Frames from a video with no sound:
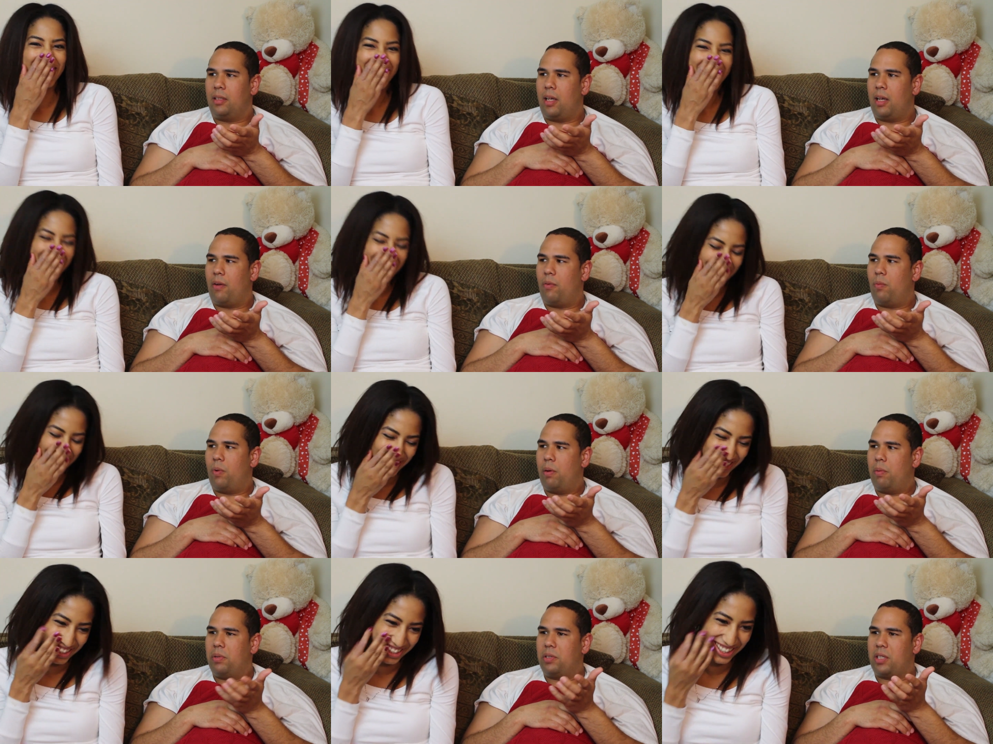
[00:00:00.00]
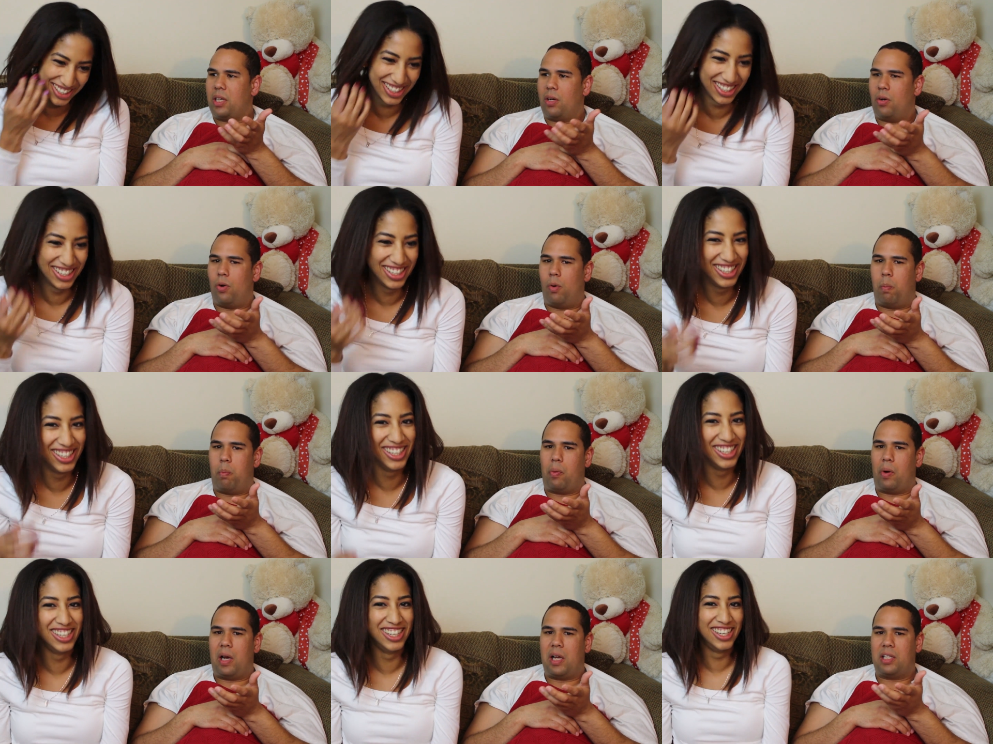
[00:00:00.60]
Speaker 1: like, what was that
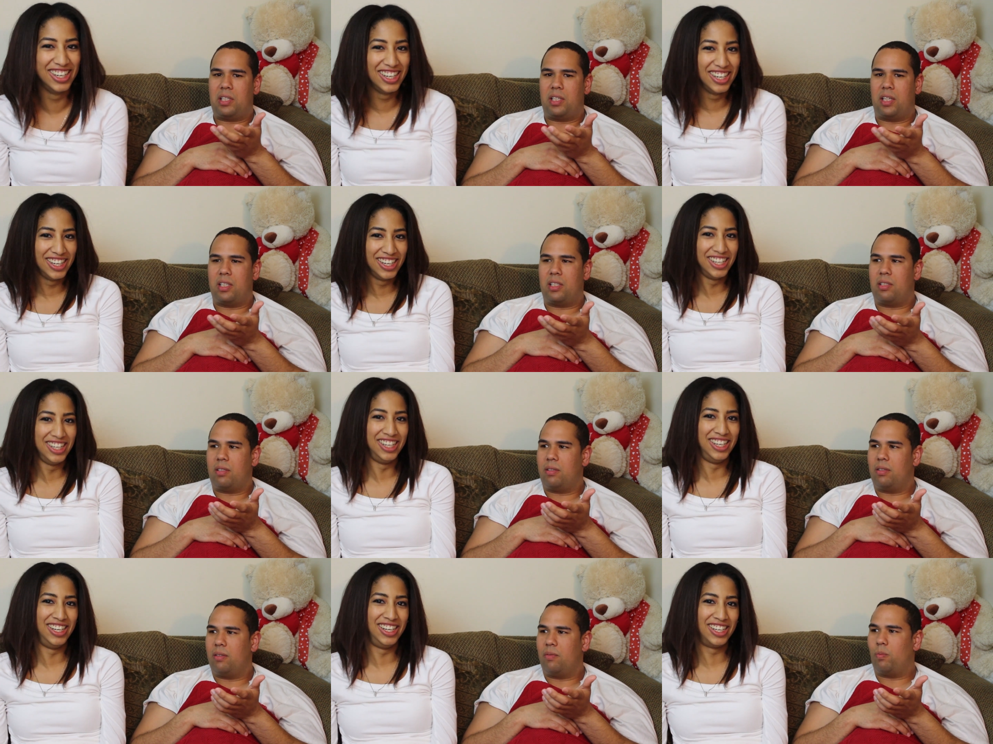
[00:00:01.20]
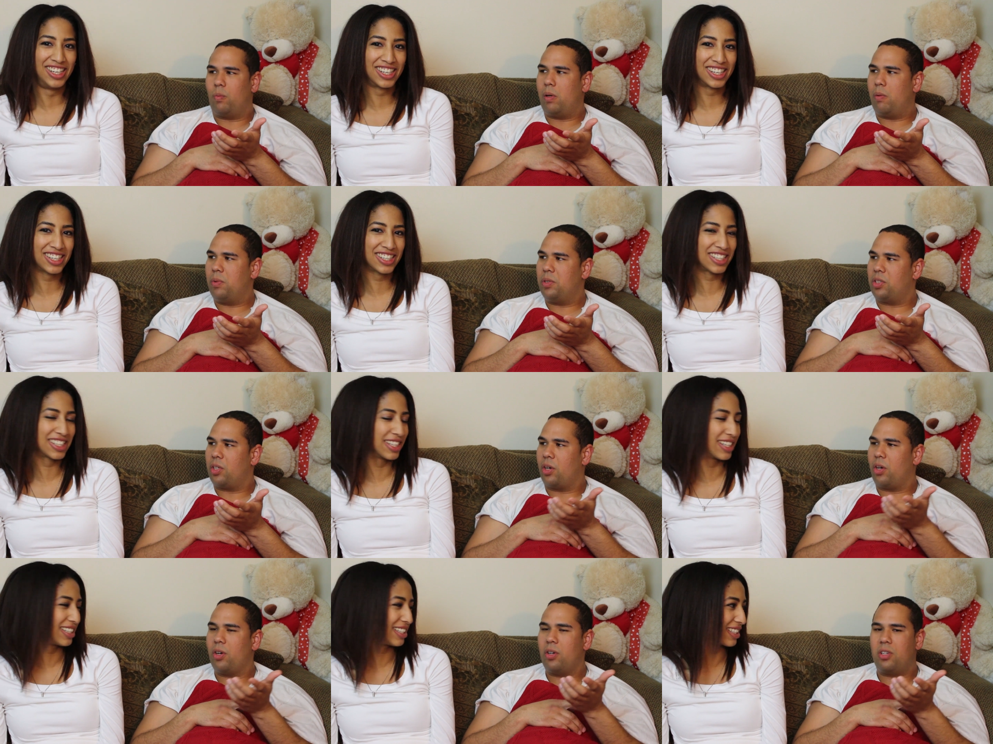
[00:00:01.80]
whole process? What
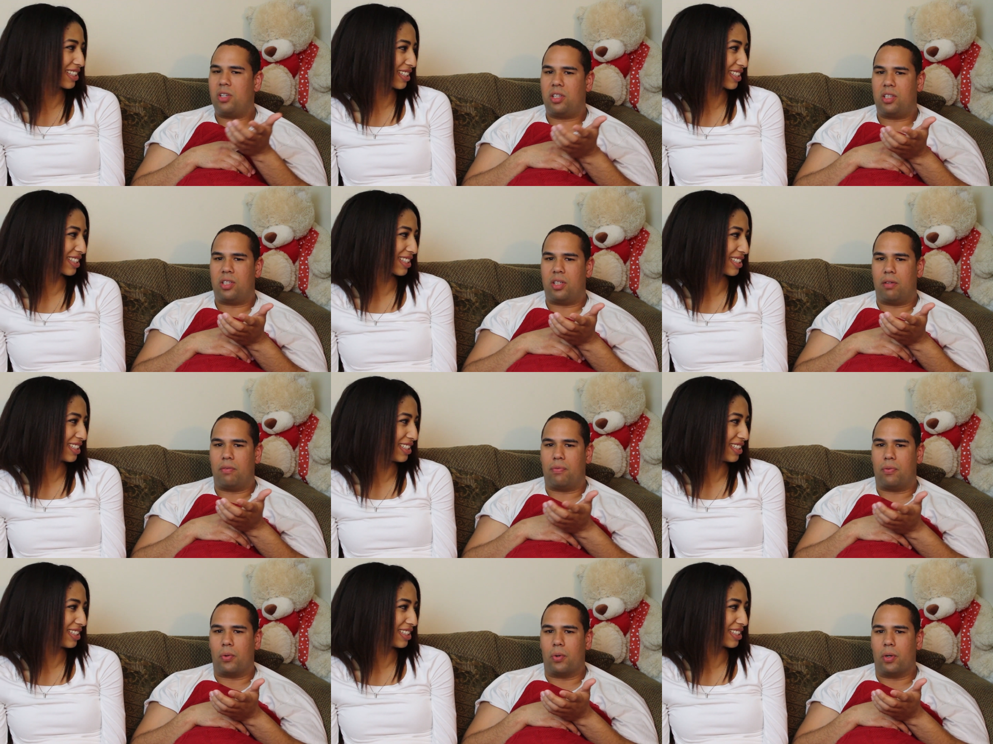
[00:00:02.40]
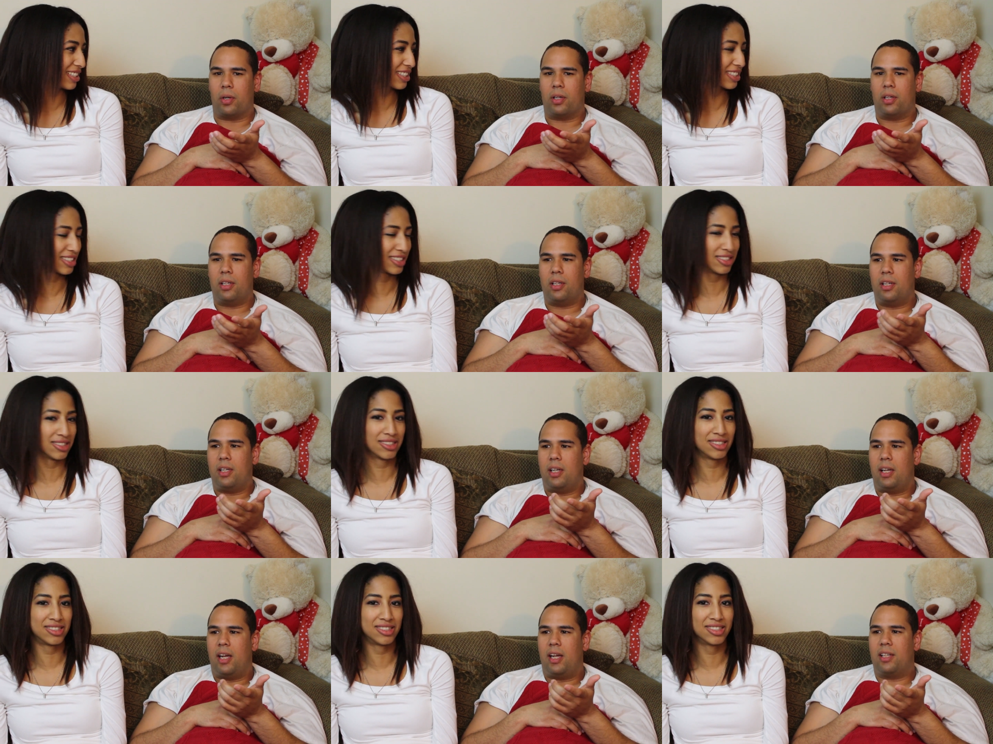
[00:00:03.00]
was the urgency for?
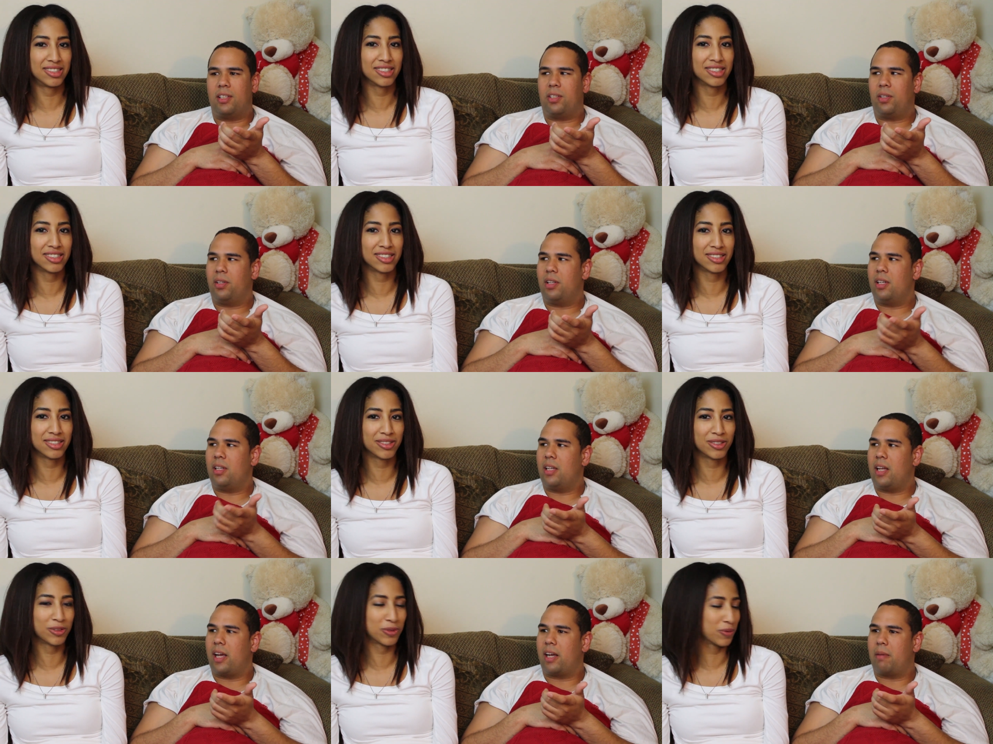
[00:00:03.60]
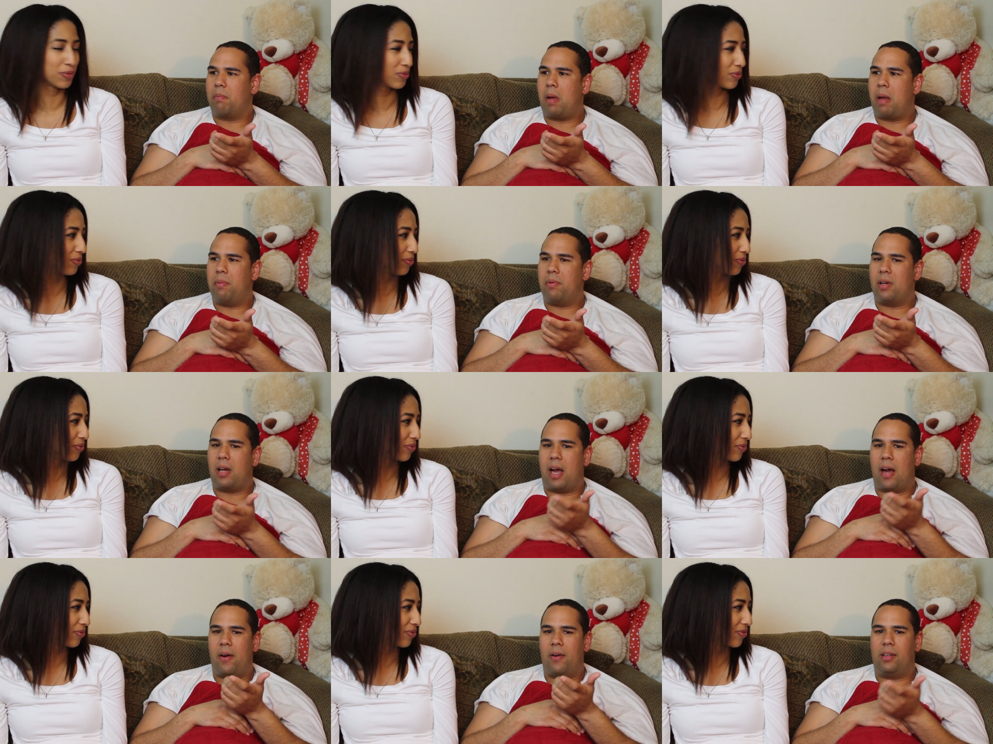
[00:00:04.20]
And so then, like, maybe
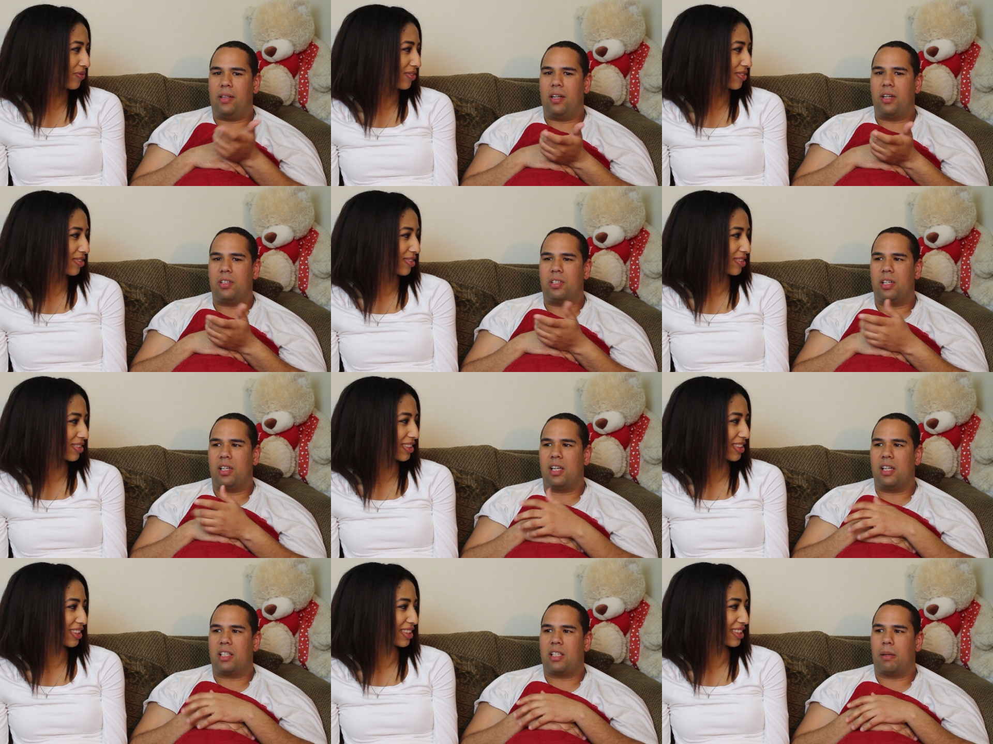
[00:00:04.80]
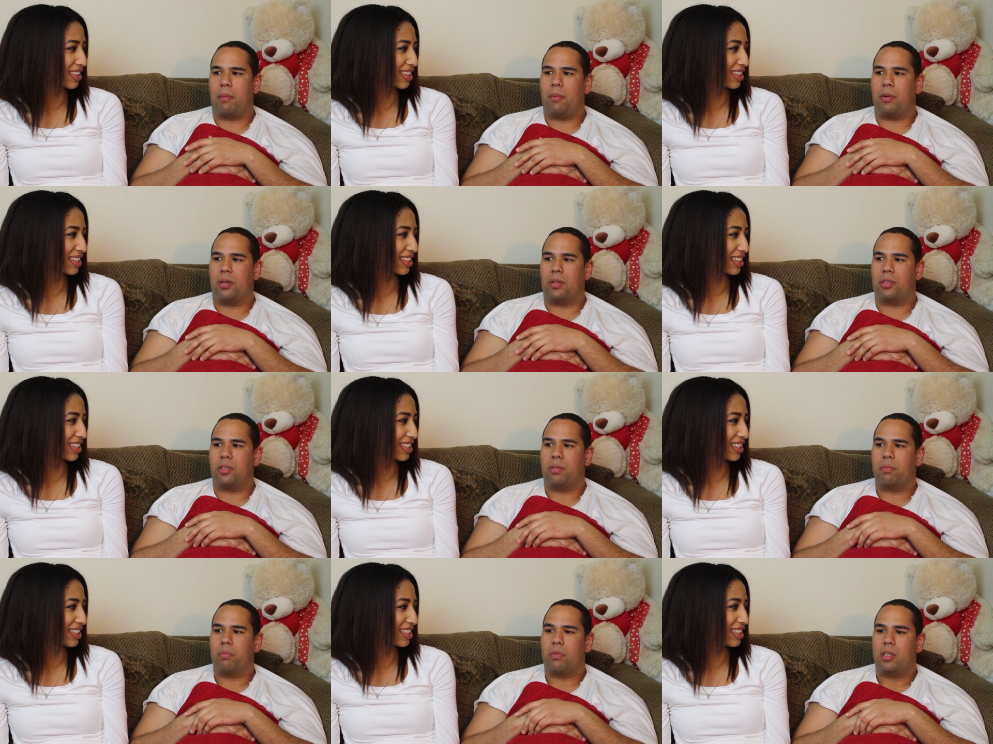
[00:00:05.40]
an hour later, she gets up and
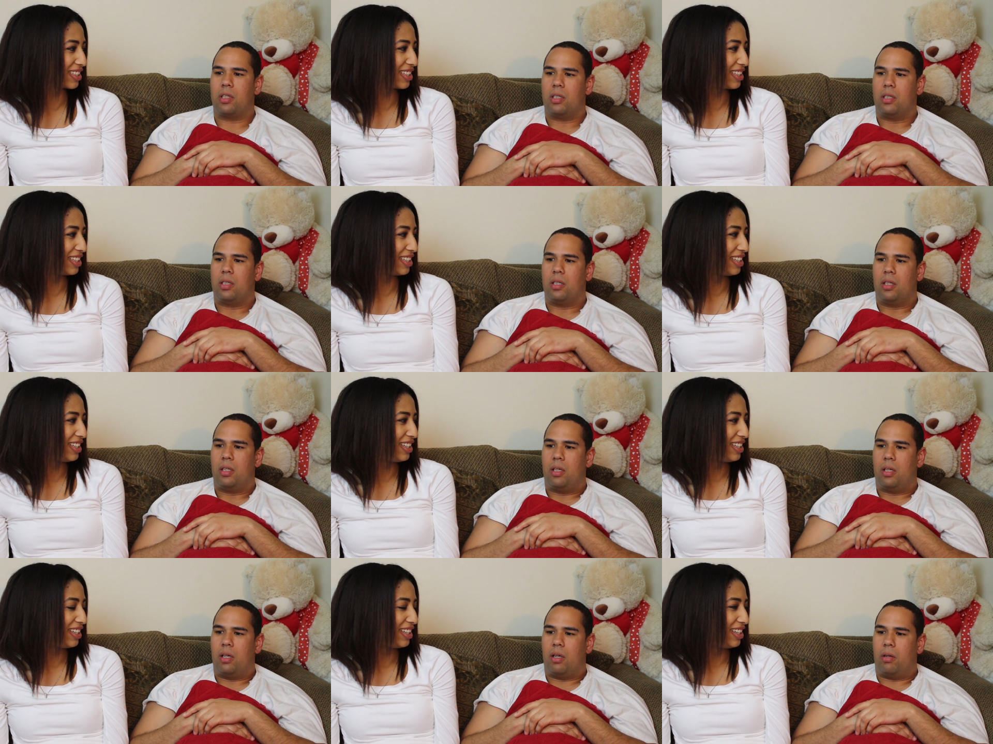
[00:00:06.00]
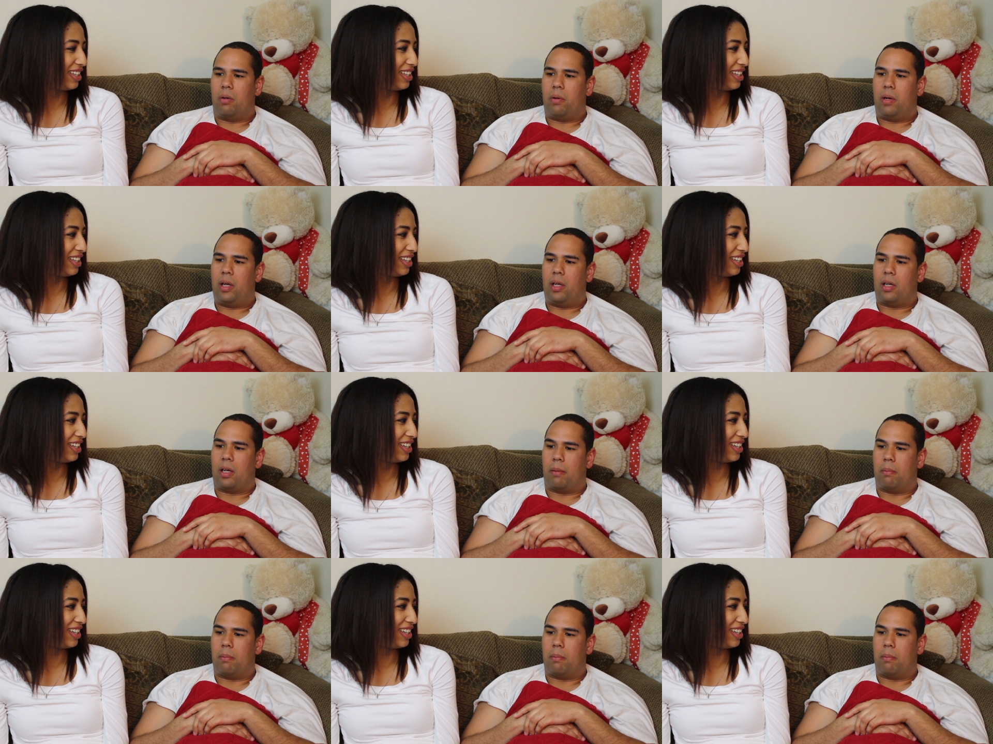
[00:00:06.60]
goes, all right,